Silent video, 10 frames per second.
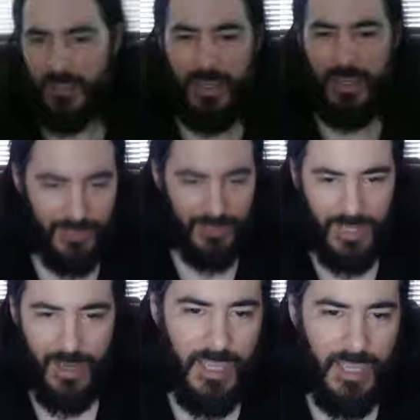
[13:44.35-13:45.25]
you got it.
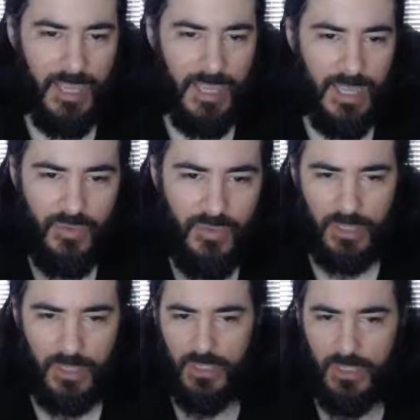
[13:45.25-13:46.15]
And just for like a little
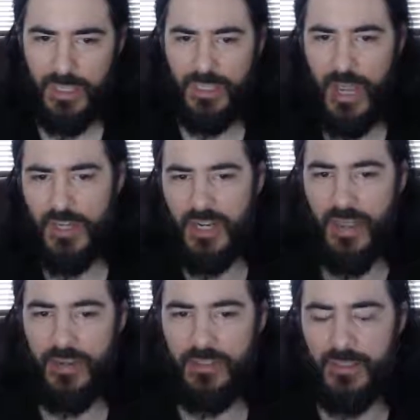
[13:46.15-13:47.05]
kind of logic on that
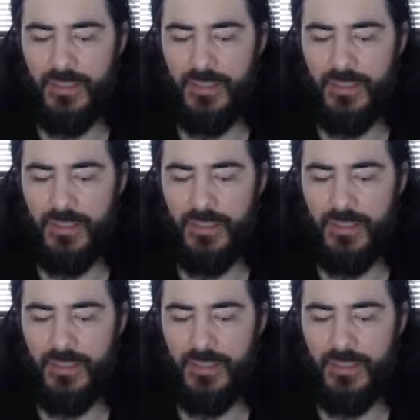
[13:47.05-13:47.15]
that